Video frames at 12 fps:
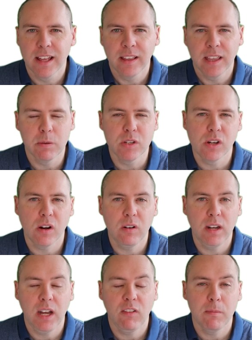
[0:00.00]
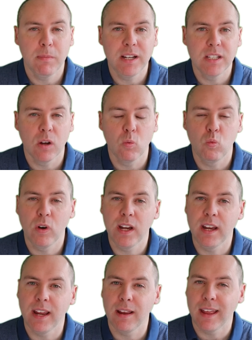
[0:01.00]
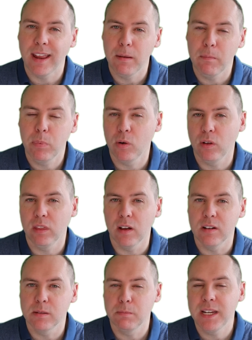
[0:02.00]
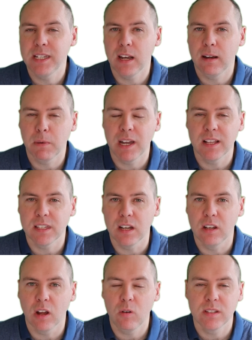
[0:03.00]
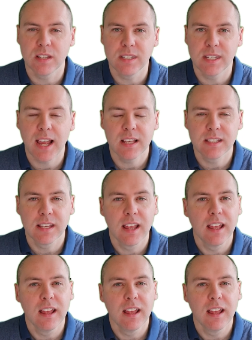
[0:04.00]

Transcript: There was no need for me to re input those meeting minutes and notes and tasks.